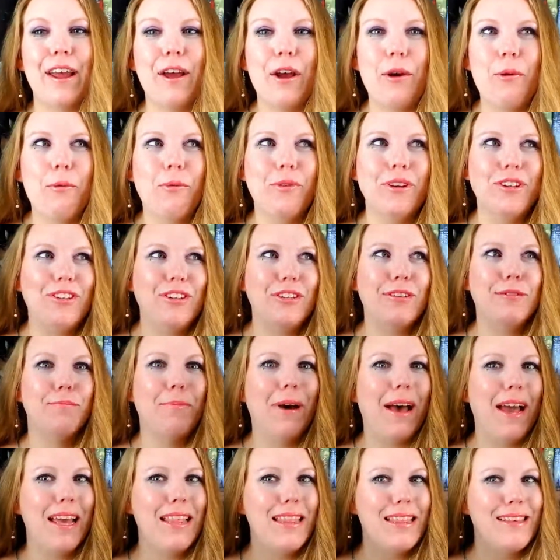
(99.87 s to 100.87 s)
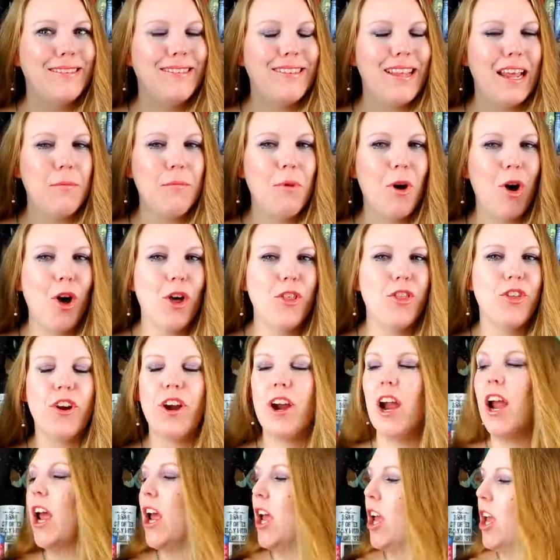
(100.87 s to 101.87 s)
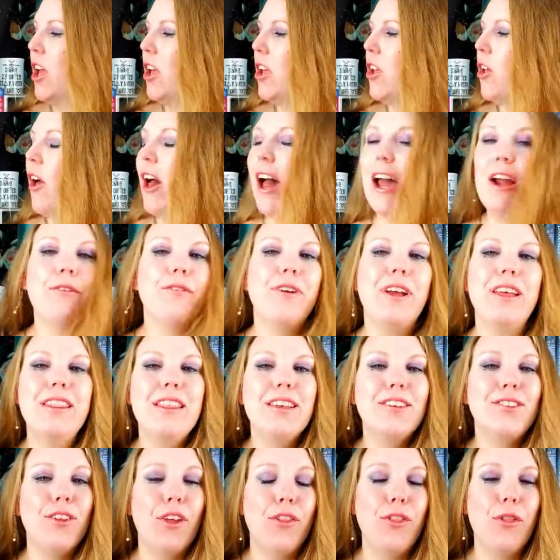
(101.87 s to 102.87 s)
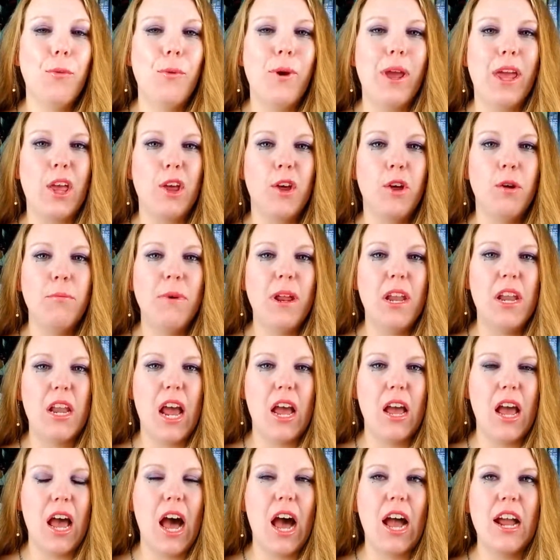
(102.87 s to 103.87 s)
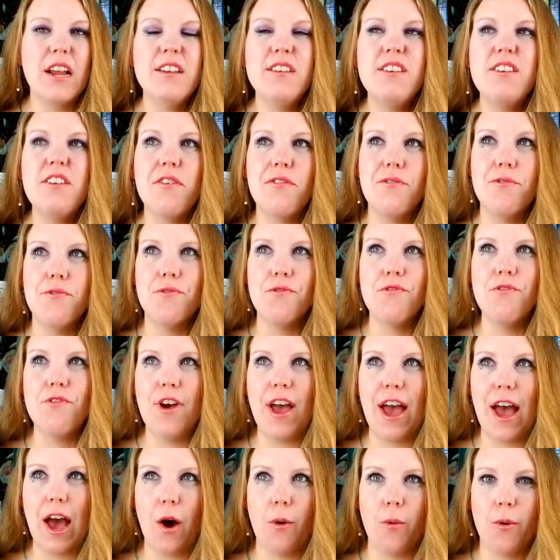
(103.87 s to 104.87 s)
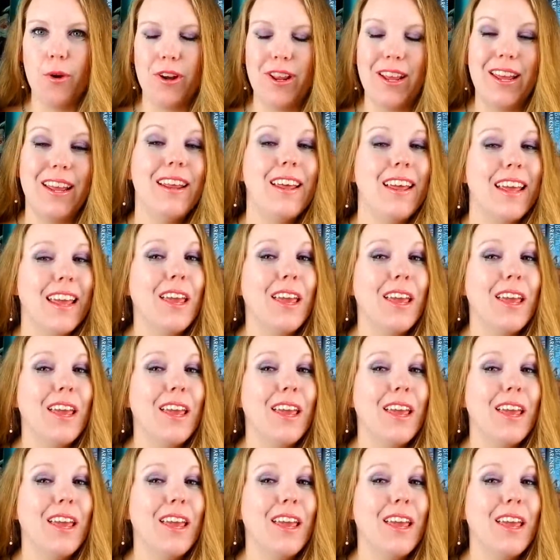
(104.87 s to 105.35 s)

which is by the same author. You know, I read this on the way home and I devoured it.